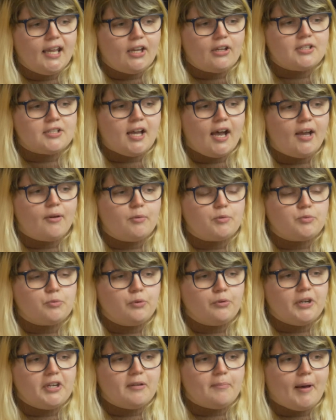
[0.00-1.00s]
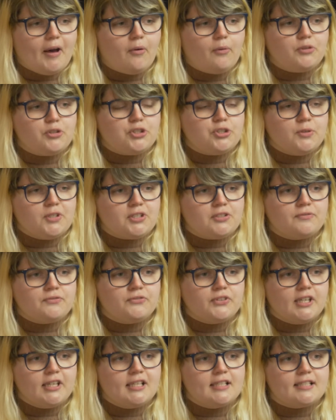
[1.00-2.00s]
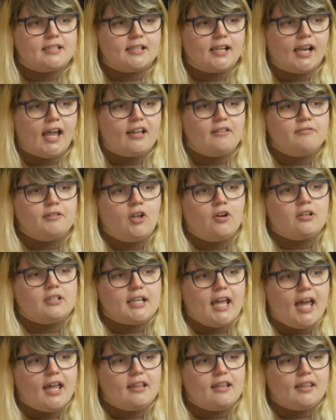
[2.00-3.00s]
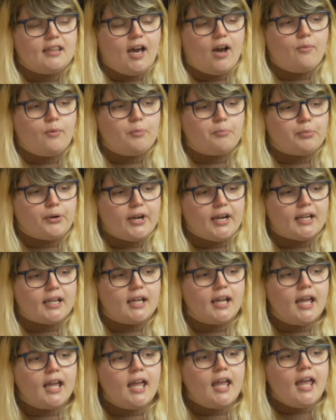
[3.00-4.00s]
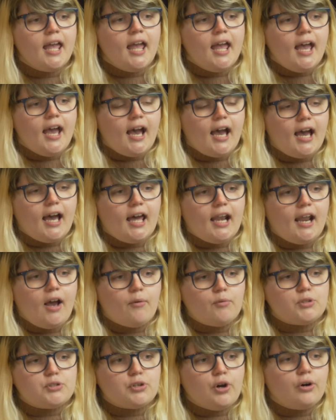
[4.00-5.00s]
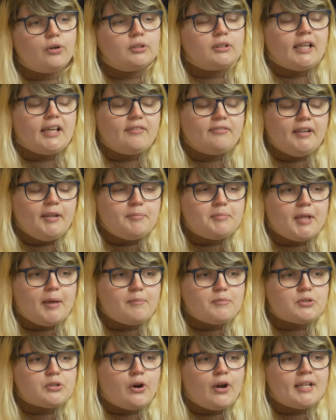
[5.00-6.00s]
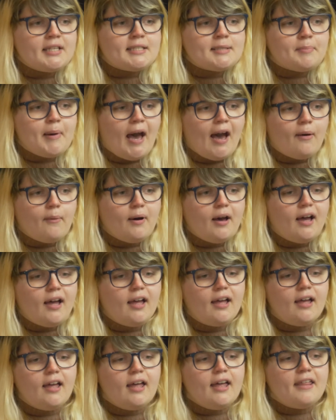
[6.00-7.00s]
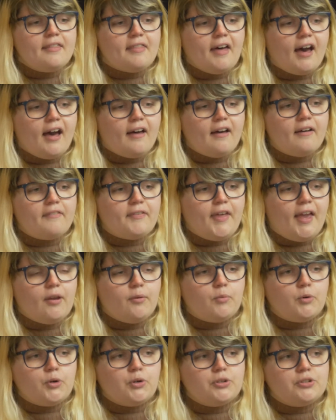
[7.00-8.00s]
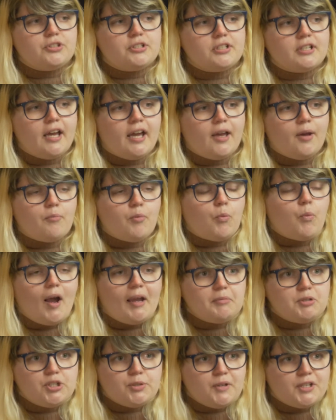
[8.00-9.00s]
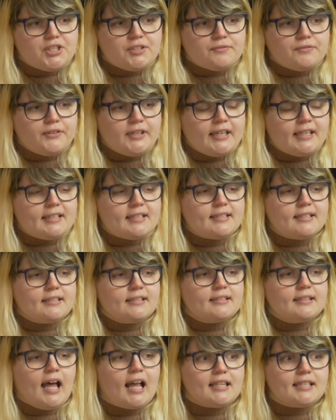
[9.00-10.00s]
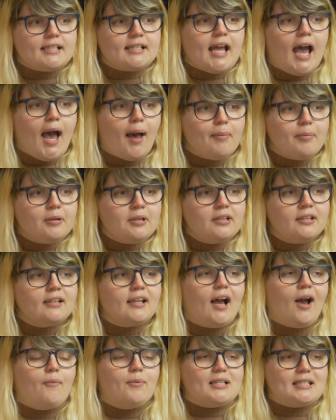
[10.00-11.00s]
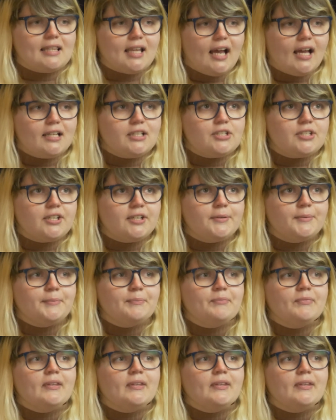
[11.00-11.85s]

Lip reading: because I was worried about the tuition fees and the lifelong debt that would bring. And I was told that if Lib Dems got into power, that they would wipe tuition fees. That didn't happen. I was lied to.